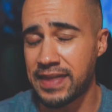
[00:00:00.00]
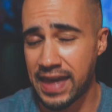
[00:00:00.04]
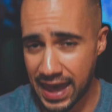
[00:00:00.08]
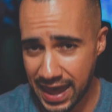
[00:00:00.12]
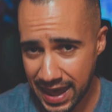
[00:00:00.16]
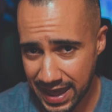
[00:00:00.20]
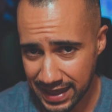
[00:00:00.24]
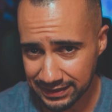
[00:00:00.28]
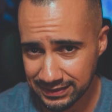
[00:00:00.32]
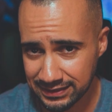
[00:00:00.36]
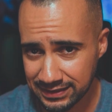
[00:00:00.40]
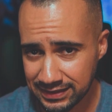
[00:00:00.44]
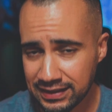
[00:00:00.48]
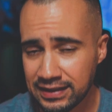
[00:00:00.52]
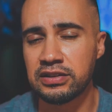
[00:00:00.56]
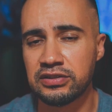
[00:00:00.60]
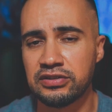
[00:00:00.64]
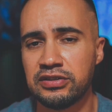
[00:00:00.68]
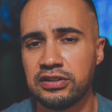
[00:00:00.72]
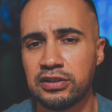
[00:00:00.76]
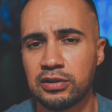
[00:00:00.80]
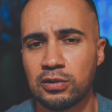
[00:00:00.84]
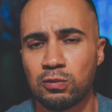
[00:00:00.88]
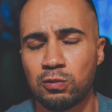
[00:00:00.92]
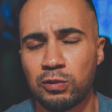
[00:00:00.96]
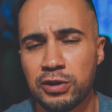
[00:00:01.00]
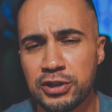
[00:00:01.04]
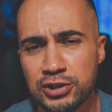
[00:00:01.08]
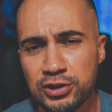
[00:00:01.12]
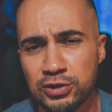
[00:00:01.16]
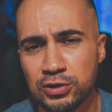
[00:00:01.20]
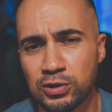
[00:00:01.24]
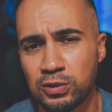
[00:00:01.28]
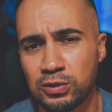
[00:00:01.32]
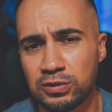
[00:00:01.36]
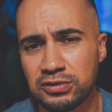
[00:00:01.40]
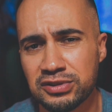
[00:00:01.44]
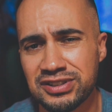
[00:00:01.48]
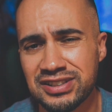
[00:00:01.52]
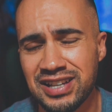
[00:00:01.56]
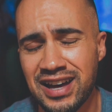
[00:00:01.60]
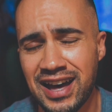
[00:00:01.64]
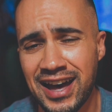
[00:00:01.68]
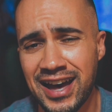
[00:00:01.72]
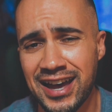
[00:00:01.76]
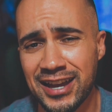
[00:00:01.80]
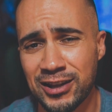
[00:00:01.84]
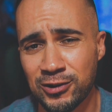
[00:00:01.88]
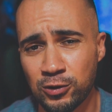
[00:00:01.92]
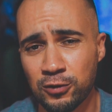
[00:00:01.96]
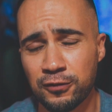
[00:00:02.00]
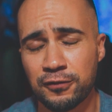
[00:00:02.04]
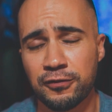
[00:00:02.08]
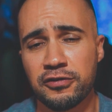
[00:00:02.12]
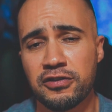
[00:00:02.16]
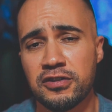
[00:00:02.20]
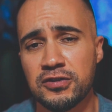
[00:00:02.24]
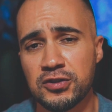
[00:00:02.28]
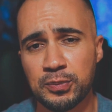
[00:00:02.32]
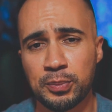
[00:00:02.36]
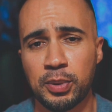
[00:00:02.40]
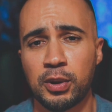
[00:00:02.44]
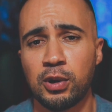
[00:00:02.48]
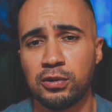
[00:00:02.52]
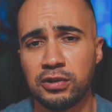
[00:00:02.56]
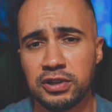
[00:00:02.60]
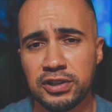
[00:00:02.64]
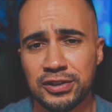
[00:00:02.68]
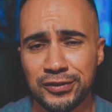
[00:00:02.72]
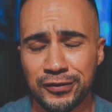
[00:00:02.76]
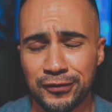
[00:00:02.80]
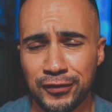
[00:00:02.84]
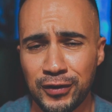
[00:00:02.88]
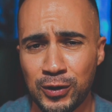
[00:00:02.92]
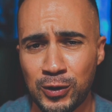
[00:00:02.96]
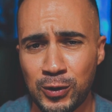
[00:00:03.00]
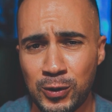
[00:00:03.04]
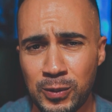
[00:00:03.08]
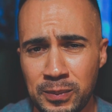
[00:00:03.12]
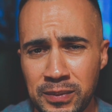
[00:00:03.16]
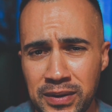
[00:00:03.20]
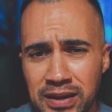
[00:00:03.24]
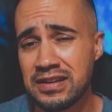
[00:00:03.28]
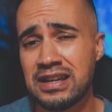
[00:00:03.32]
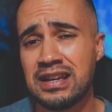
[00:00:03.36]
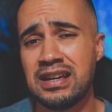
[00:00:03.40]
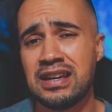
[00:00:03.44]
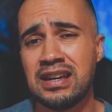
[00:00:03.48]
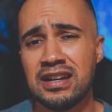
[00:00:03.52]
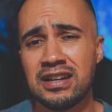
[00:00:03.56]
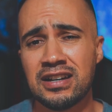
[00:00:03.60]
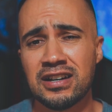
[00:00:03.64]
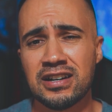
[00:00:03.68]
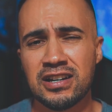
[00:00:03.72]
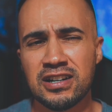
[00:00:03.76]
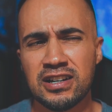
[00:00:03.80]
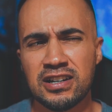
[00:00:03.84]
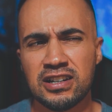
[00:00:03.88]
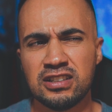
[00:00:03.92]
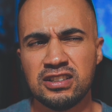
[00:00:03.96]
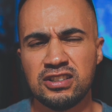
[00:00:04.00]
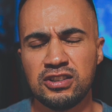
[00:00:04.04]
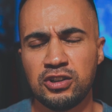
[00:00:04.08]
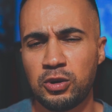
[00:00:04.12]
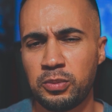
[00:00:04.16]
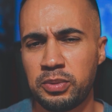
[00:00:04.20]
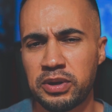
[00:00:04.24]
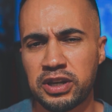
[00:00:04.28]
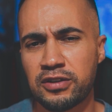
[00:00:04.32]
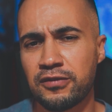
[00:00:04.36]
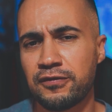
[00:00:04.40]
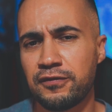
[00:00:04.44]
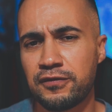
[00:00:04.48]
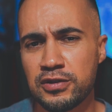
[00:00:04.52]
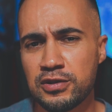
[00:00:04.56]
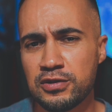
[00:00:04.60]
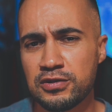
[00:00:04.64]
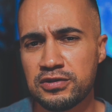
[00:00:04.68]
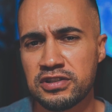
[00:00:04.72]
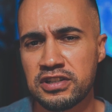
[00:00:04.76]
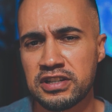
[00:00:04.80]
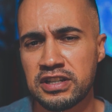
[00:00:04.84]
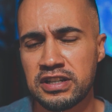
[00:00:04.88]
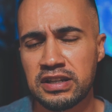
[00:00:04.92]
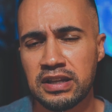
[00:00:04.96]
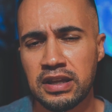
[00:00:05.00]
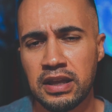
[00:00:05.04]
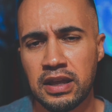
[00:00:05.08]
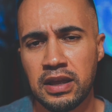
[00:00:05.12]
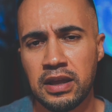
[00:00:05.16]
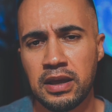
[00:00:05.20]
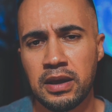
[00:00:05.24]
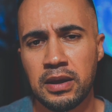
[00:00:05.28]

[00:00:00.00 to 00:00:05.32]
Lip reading: That is the original title for this Polish film. A little bit confusing,